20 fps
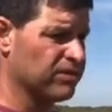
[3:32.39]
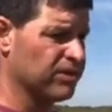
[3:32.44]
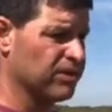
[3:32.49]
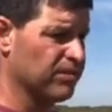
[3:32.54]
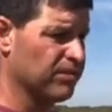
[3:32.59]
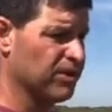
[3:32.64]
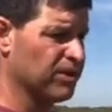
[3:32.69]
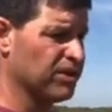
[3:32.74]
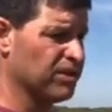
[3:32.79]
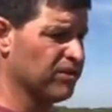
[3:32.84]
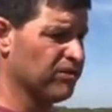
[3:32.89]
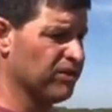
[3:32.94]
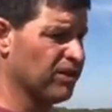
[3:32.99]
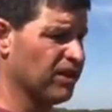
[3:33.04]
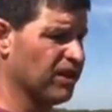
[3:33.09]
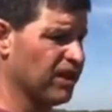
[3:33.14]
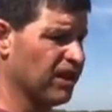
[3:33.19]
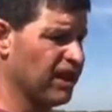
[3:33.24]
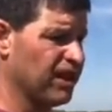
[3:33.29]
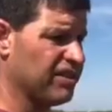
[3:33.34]
commercial
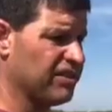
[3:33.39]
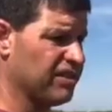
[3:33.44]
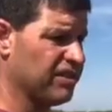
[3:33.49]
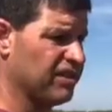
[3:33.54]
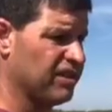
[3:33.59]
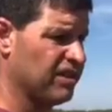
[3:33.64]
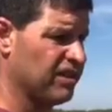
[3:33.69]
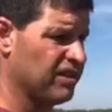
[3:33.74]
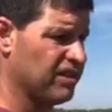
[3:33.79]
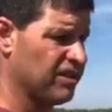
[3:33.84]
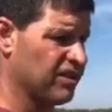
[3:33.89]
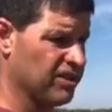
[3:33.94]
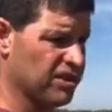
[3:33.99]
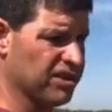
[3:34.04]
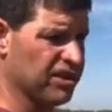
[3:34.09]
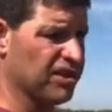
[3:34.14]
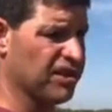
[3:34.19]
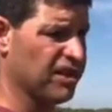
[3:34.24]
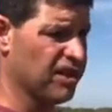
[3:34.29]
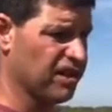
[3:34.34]
fertilizer or
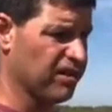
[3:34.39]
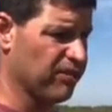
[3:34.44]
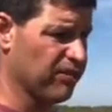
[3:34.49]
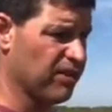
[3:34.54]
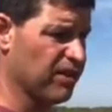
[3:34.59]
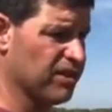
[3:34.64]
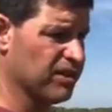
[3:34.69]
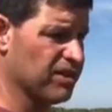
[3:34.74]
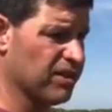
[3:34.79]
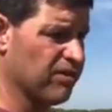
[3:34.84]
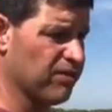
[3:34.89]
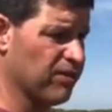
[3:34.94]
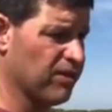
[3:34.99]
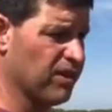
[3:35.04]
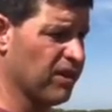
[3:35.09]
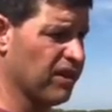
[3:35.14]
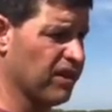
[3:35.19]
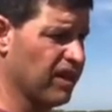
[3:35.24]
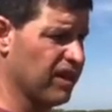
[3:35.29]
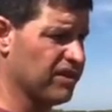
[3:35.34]
synthetic
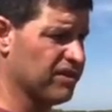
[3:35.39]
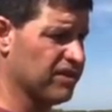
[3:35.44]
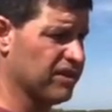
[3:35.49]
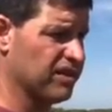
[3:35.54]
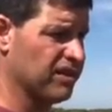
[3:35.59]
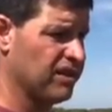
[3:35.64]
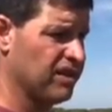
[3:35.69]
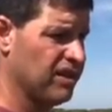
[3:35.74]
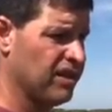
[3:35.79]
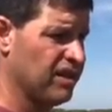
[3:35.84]
fertilizer,